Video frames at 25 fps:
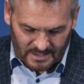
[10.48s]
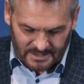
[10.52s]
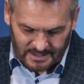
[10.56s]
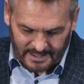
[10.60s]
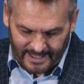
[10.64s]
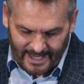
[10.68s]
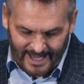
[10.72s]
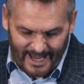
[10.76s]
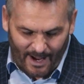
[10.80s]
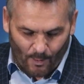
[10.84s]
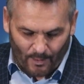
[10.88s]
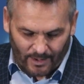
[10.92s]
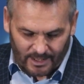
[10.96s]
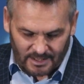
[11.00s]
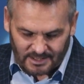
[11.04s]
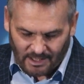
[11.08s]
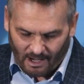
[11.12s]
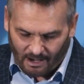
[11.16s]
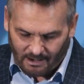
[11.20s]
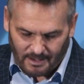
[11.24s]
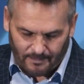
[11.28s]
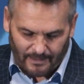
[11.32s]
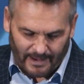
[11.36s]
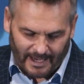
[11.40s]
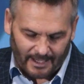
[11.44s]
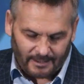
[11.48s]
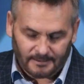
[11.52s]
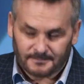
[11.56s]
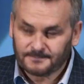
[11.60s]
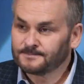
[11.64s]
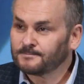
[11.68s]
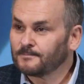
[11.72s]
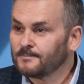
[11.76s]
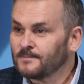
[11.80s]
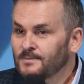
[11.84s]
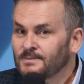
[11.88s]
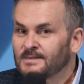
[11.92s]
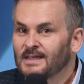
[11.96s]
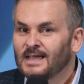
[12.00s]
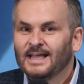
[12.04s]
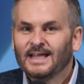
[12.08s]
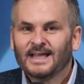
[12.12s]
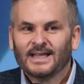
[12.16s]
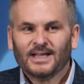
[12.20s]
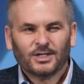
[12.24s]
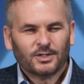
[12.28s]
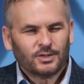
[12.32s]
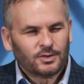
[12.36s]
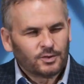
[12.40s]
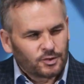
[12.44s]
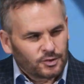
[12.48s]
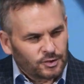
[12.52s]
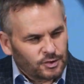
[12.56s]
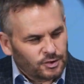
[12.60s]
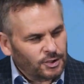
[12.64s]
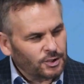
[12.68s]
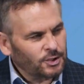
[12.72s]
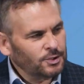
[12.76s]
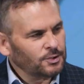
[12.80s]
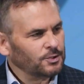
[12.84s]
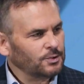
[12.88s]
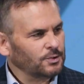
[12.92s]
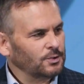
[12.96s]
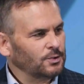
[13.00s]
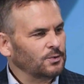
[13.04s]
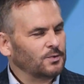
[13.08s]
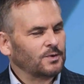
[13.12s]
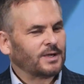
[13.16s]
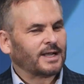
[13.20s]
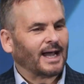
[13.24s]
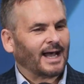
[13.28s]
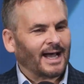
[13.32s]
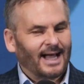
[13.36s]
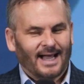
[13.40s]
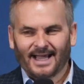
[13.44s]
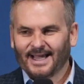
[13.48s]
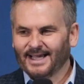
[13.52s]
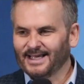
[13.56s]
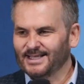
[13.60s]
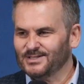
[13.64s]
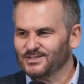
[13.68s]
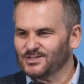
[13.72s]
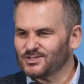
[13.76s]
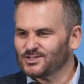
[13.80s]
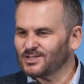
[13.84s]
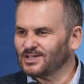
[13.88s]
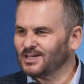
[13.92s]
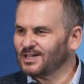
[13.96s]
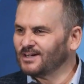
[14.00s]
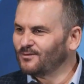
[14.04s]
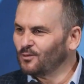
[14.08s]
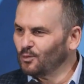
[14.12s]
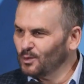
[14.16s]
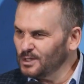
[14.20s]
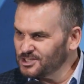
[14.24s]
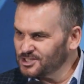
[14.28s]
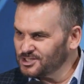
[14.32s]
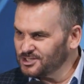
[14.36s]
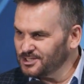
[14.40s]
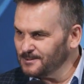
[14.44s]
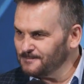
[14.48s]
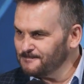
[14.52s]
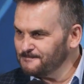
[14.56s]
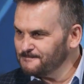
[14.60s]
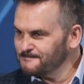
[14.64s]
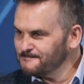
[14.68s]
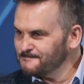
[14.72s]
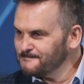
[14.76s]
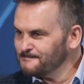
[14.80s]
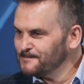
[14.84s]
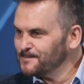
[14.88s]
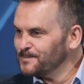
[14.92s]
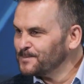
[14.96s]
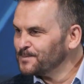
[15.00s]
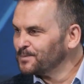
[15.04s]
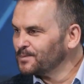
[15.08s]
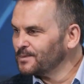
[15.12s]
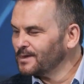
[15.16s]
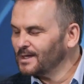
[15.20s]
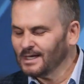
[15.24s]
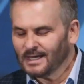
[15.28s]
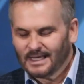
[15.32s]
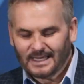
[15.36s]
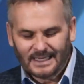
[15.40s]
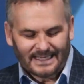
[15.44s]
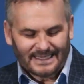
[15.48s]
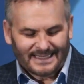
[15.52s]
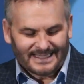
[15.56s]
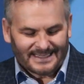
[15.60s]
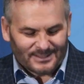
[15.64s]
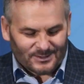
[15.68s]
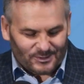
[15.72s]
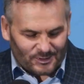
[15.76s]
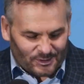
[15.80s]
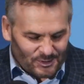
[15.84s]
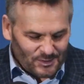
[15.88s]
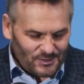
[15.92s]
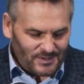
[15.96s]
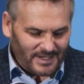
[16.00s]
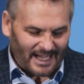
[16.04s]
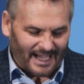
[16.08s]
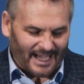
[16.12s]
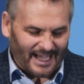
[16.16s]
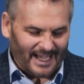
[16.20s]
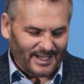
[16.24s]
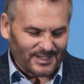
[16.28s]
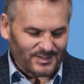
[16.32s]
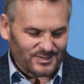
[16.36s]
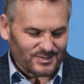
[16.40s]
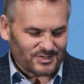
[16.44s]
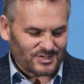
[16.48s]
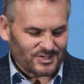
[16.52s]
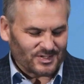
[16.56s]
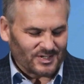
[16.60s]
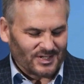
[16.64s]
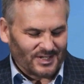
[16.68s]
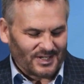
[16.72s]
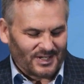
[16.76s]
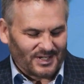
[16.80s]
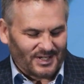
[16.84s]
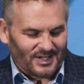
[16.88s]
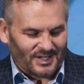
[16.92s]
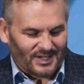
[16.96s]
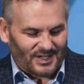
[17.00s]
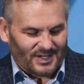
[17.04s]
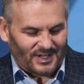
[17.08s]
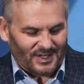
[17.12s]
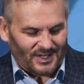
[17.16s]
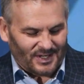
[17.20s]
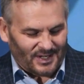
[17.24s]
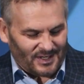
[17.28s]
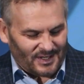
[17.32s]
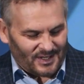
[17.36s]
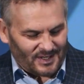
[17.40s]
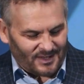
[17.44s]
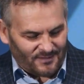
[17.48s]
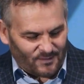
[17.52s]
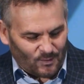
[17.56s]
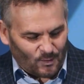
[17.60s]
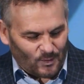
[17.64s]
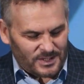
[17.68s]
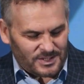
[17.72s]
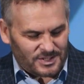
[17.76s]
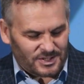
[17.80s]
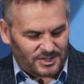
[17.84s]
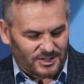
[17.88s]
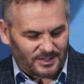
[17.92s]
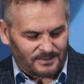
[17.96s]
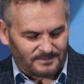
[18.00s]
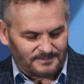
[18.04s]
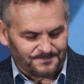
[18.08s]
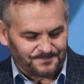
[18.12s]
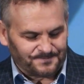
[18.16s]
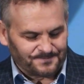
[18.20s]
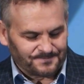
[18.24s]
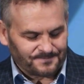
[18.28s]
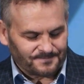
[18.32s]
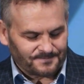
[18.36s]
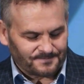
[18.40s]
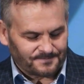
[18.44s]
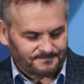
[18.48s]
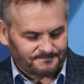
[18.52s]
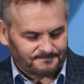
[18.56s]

Today I want to talk about two kinds of wisdom. Two kinds of wisdom.